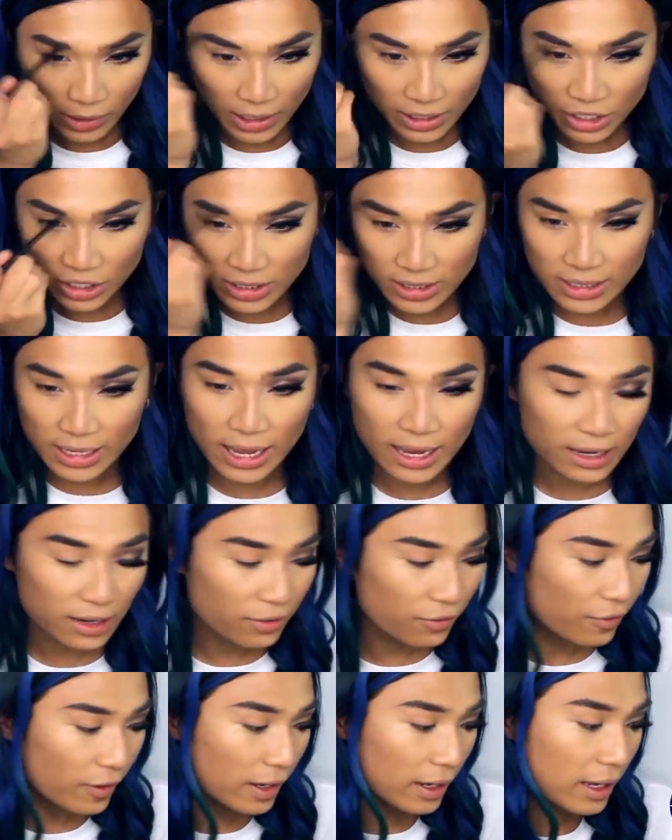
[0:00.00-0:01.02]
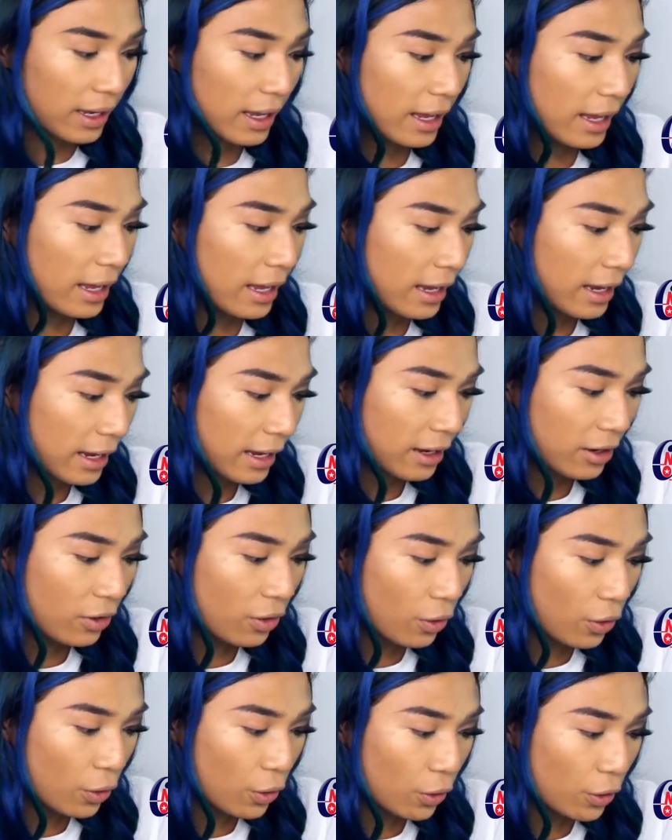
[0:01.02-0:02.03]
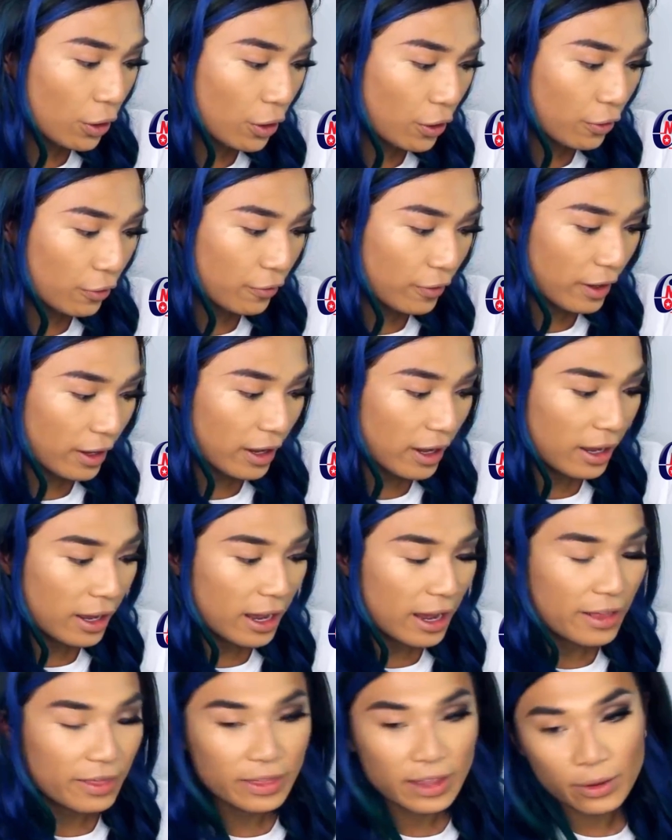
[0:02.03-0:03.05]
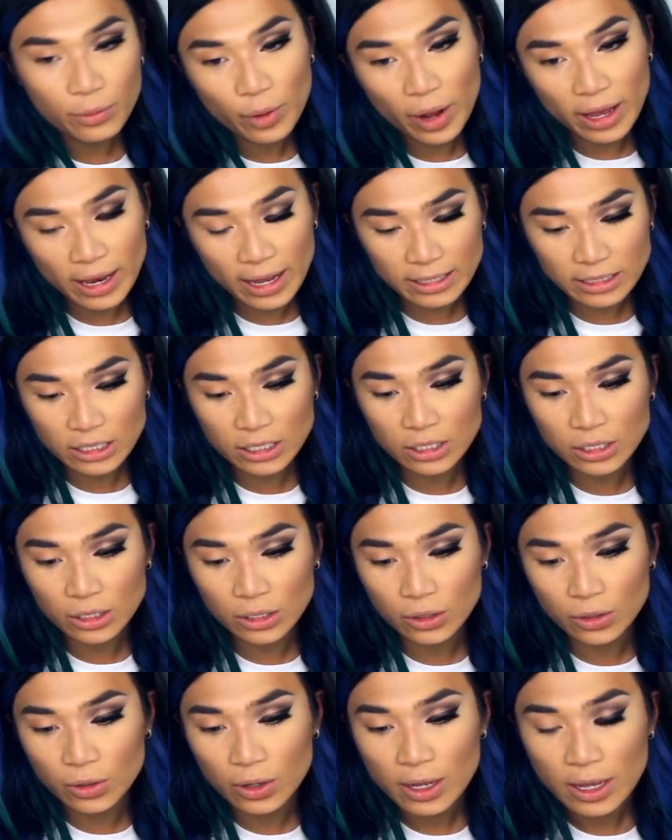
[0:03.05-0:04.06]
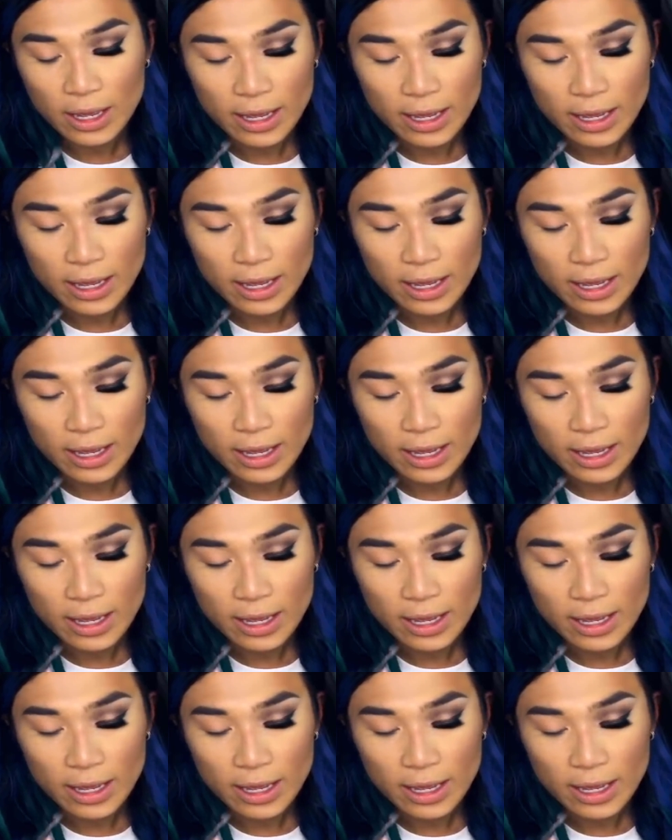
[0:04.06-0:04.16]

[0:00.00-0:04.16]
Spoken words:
I just lightly fill it in all over, and then what I like to do